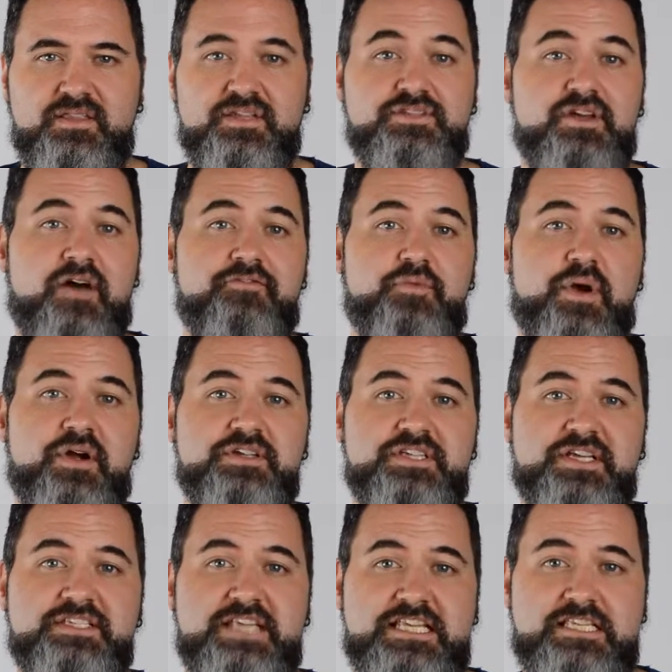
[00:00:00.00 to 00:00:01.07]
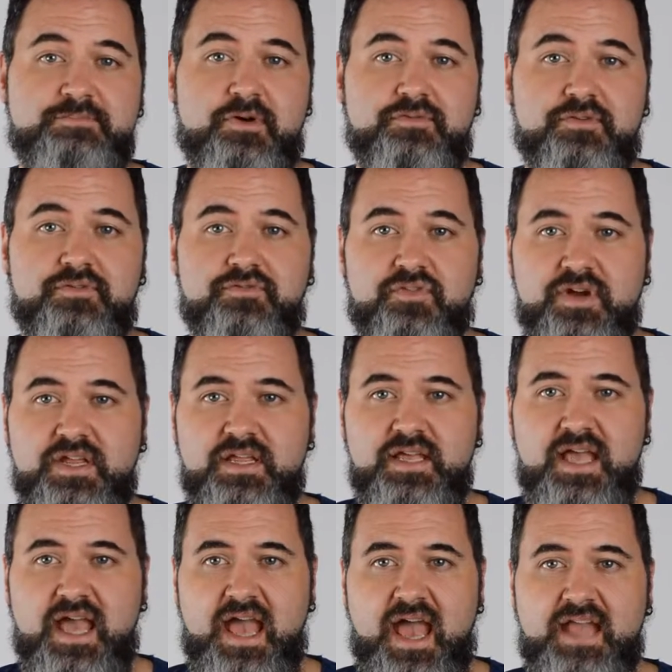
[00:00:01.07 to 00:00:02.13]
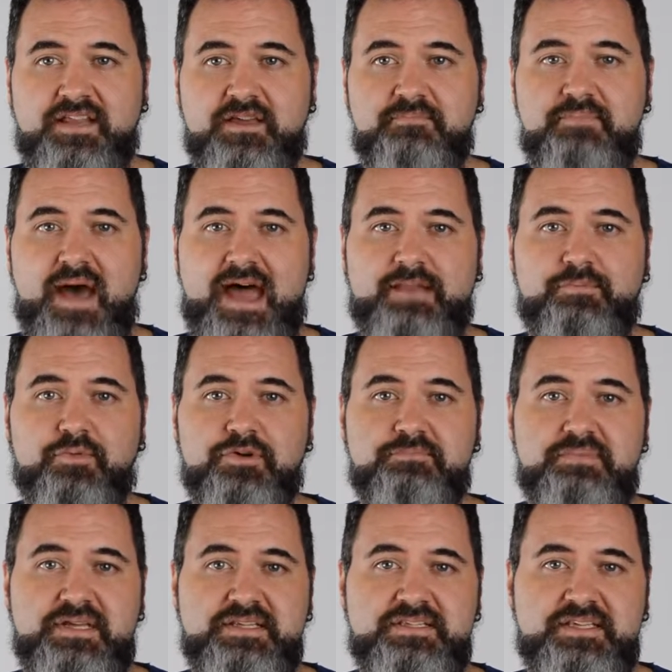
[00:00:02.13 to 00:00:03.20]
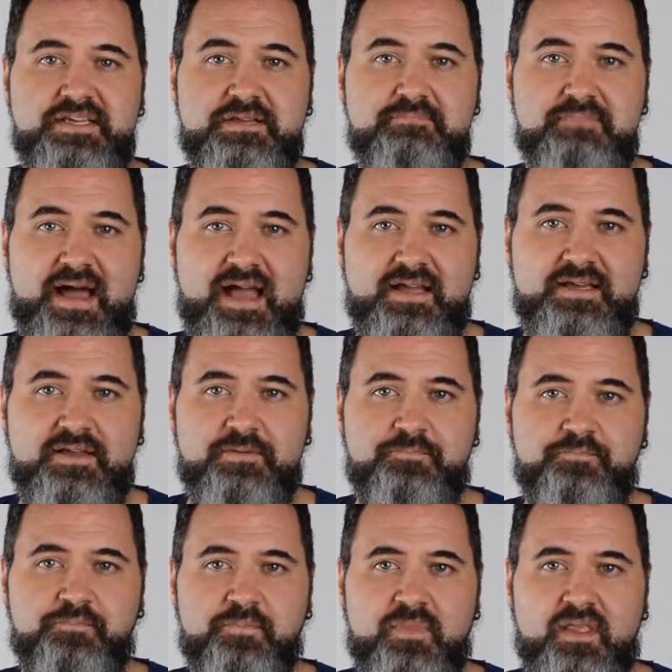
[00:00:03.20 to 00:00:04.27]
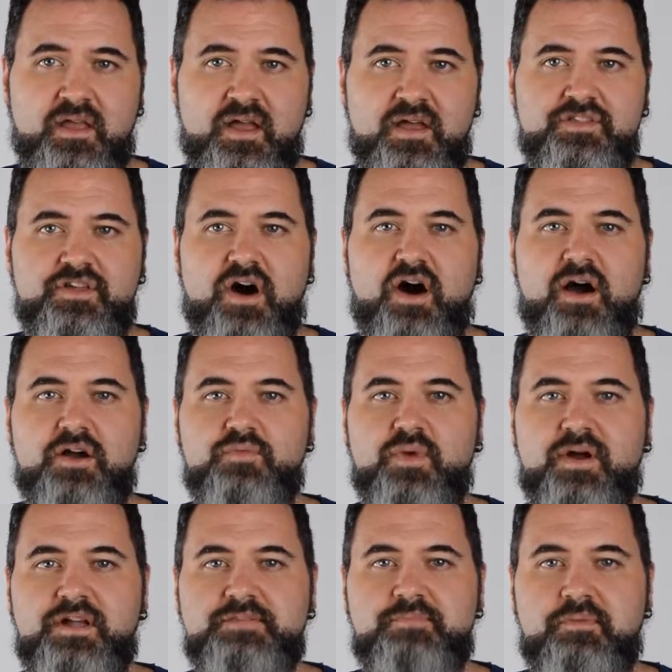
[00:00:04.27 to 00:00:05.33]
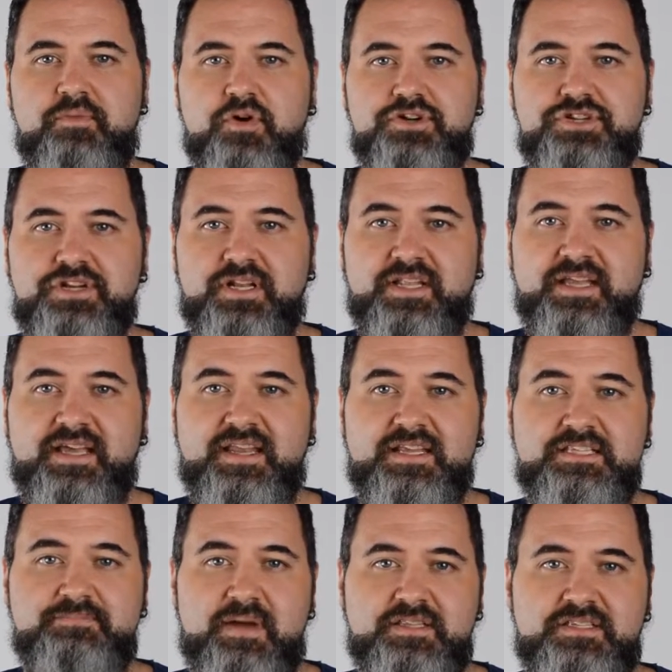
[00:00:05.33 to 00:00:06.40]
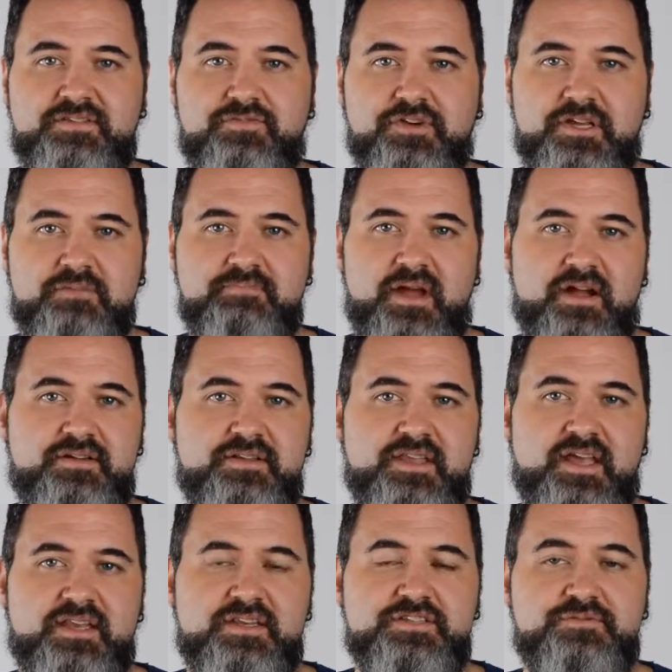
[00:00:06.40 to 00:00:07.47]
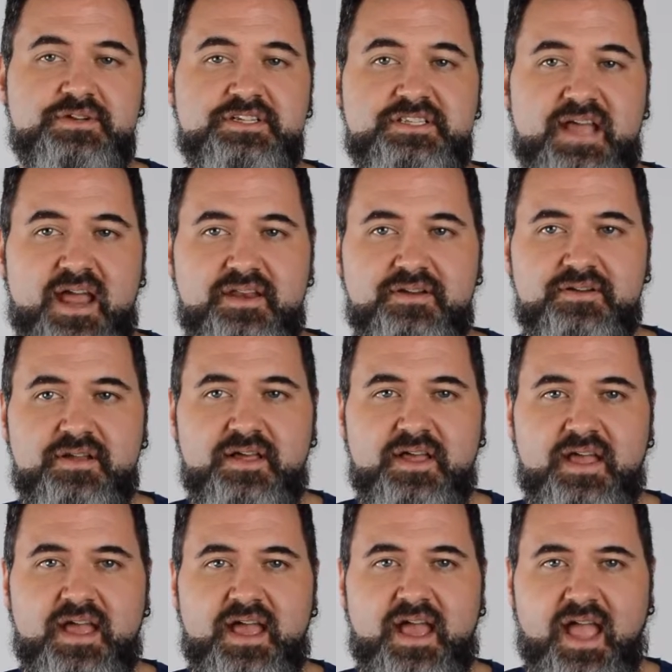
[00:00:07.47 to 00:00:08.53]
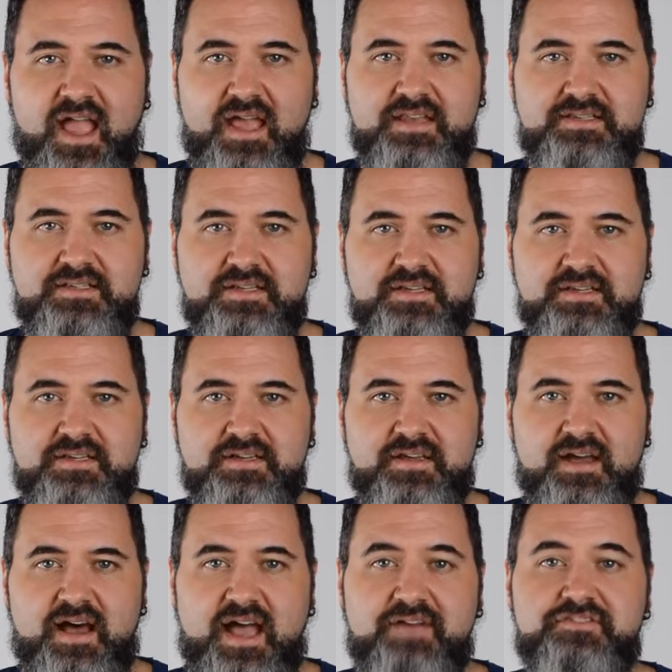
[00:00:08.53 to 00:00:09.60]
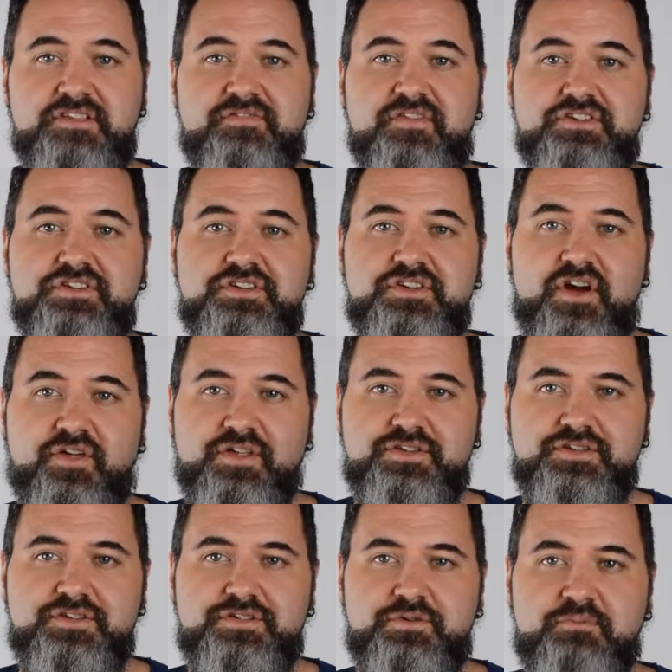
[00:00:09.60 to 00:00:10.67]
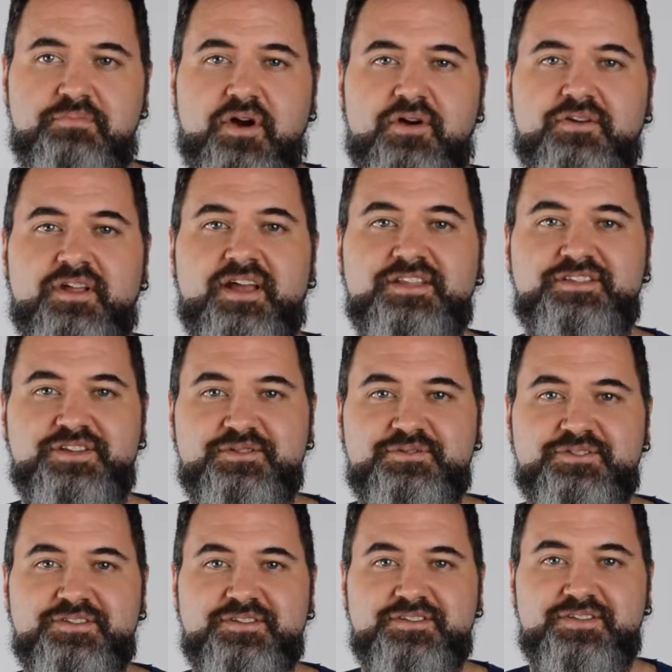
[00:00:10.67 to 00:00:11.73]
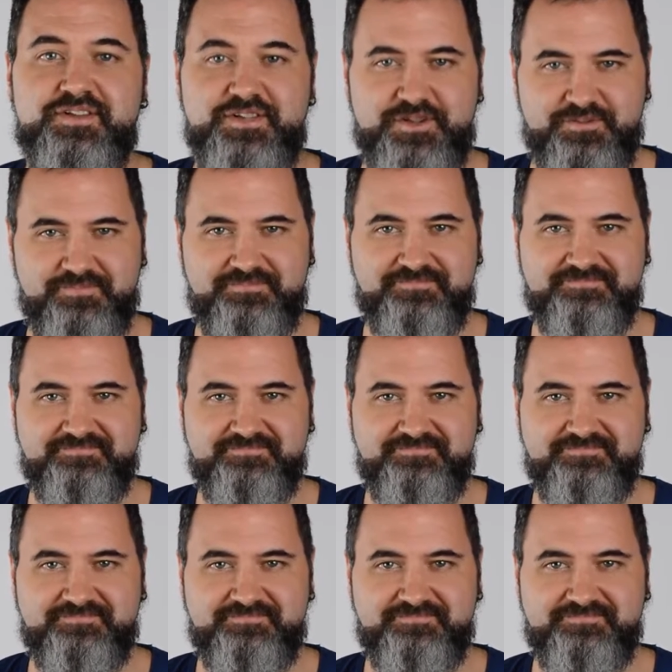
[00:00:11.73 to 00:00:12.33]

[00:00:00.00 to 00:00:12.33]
The software is accessible for free and compatible with PC and Mac. The hardware is proportionately inexpensive when compared to the industry standard, and I have sufficient knowledge to impart its use to you.